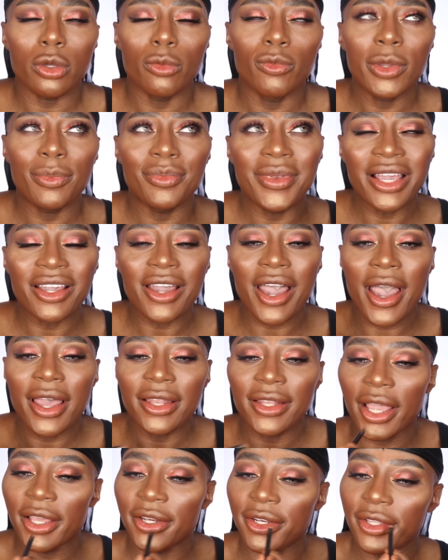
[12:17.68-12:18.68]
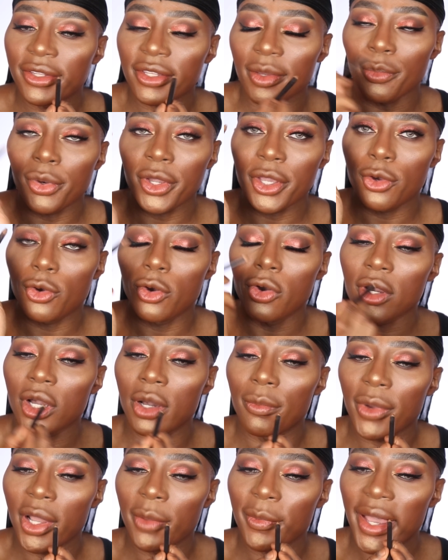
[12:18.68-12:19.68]
with black eyeliners, I'm putting Cork
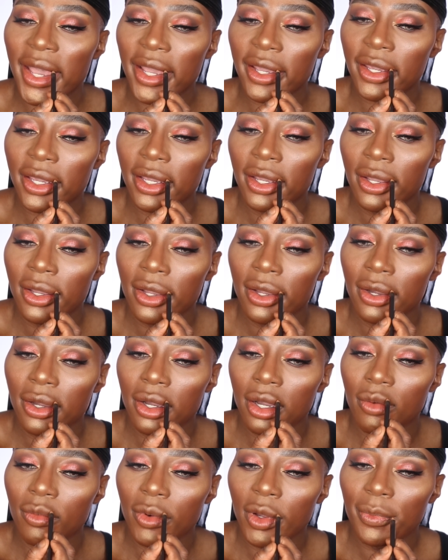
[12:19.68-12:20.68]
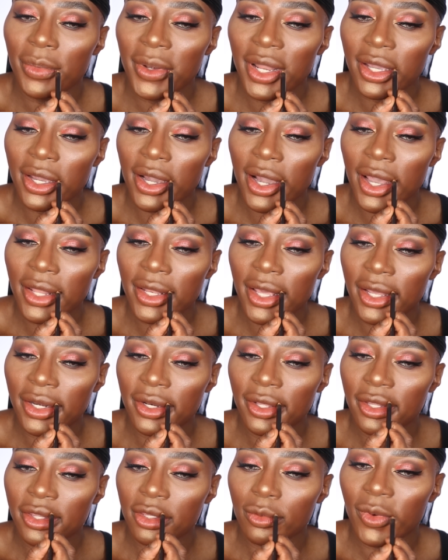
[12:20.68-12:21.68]
On by MAC. With black
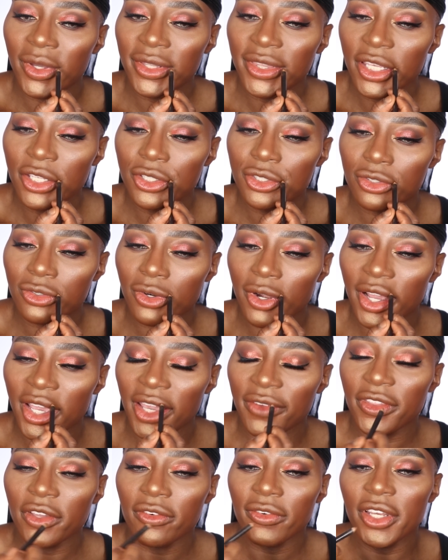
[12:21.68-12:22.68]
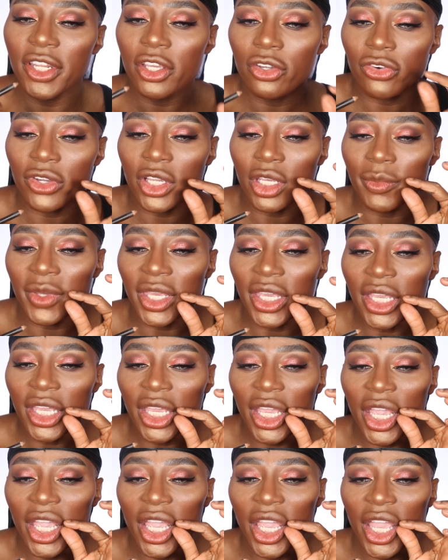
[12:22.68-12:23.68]
eyeliners, when they dry, if they're really
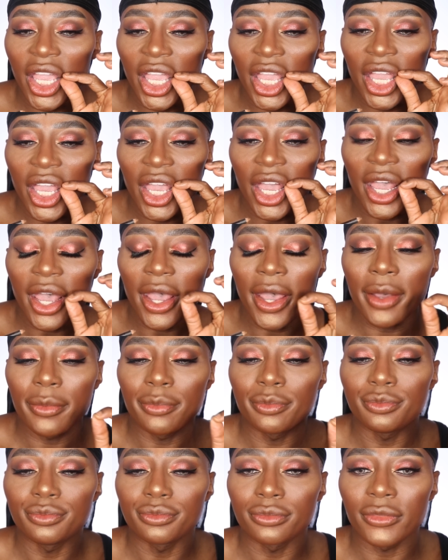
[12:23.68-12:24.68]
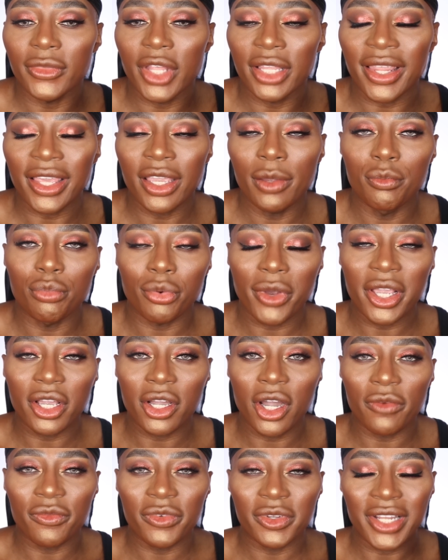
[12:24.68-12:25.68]
creamy, they can
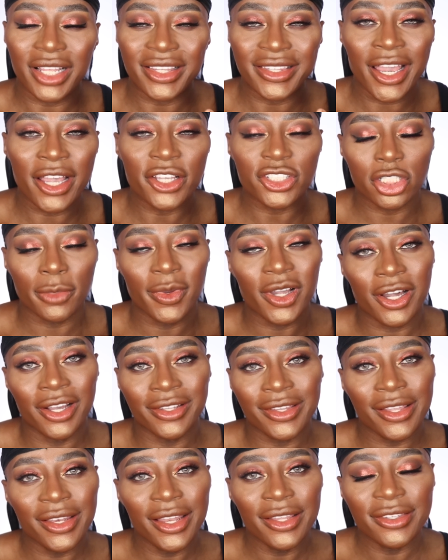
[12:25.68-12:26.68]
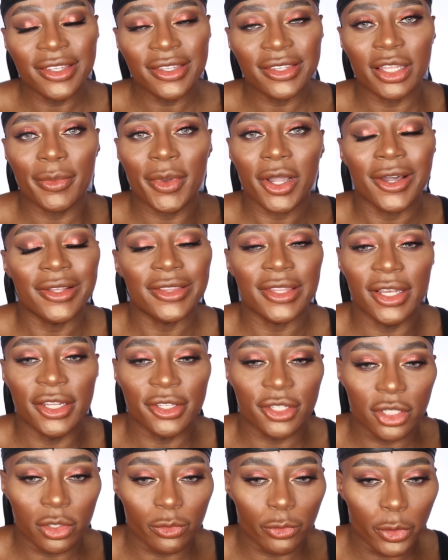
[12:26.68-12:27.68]
break off and attach to my contact lenses, then my contact
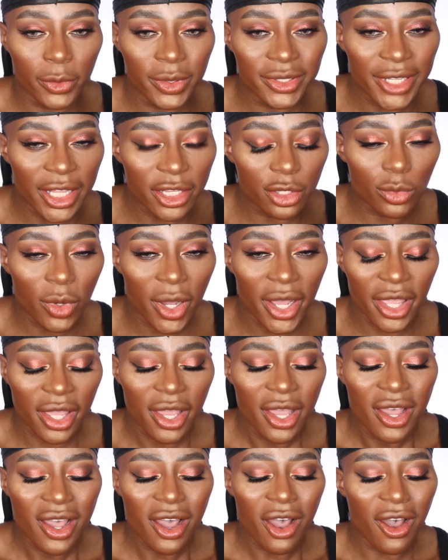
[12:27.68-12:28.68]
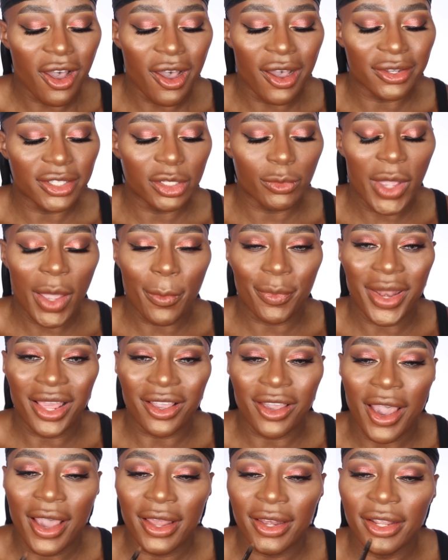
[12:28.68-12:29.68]
lenses are ruined. That's why I hardly wear
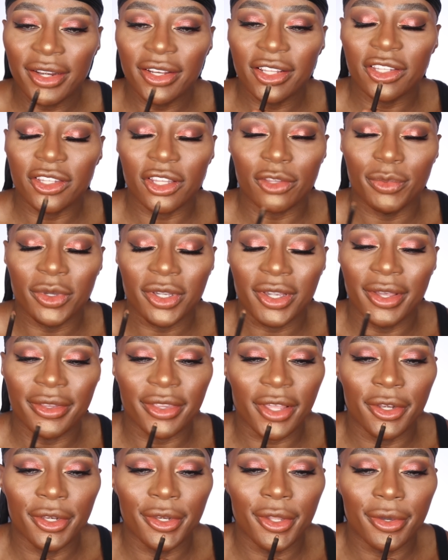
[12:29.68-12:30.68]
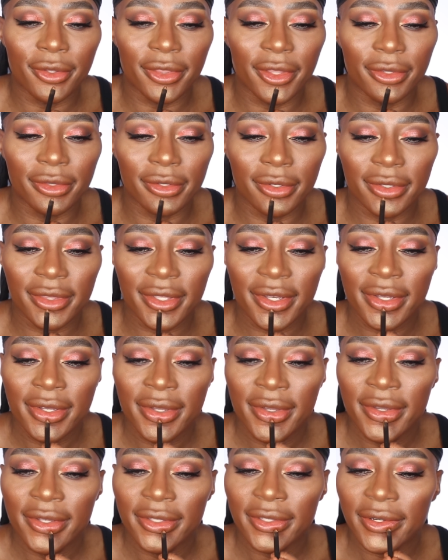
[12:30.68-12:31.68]
black eyeliners, just because I know they do that.
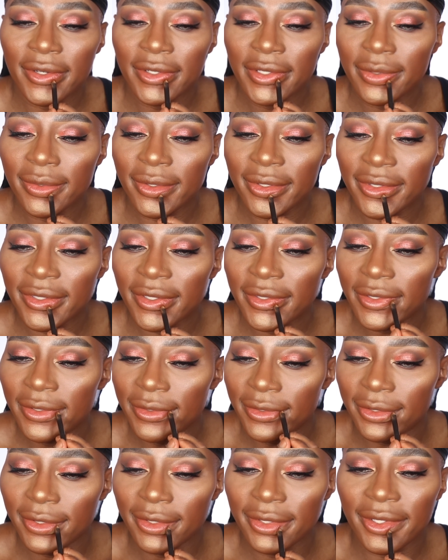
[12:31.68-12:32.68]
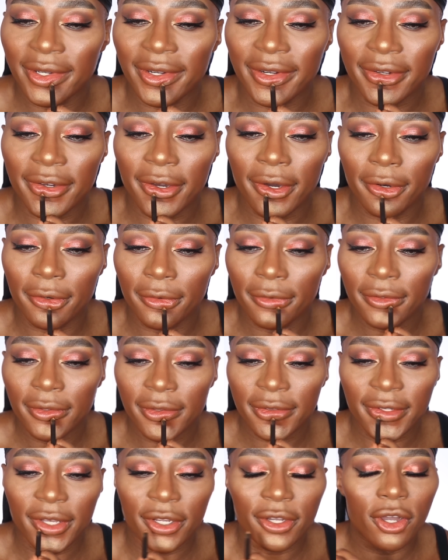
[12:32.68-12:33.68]
The only ones that don't do that are
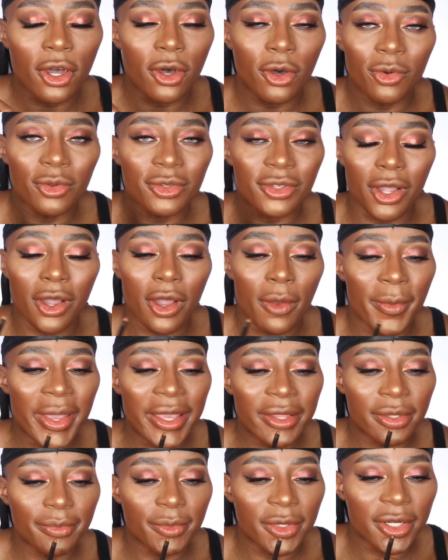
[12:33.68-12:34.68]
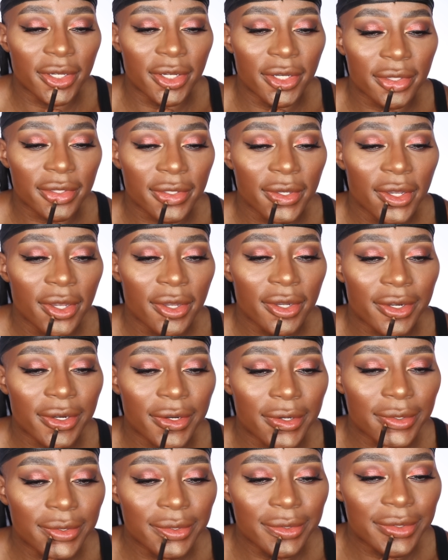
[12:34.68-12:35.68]
Kohl's, and Kohl's aren't amazing because
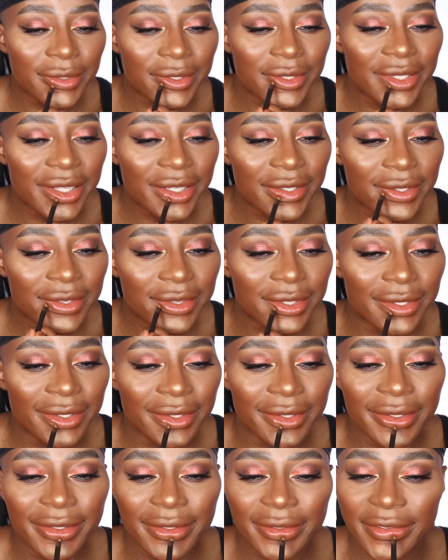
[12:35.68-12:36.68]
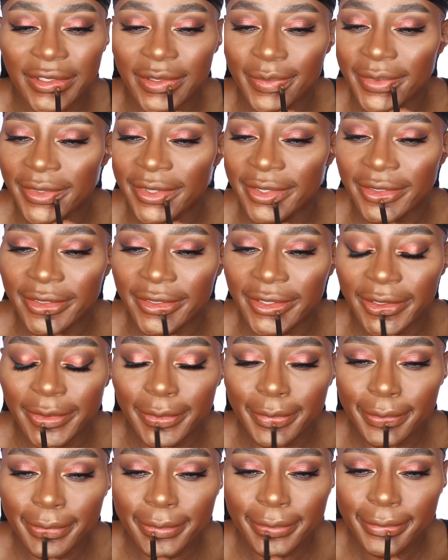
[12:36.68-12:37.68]
Kohl's last the least amount of
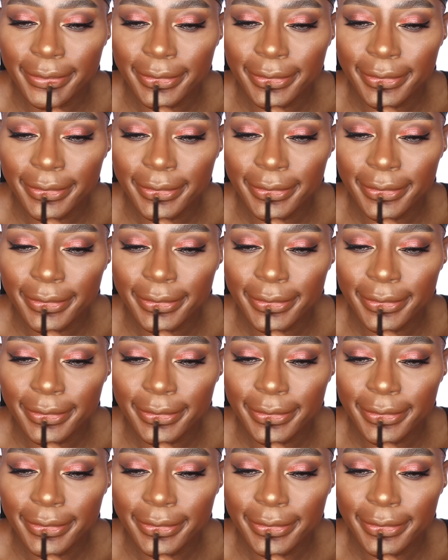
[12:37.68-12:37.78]
time,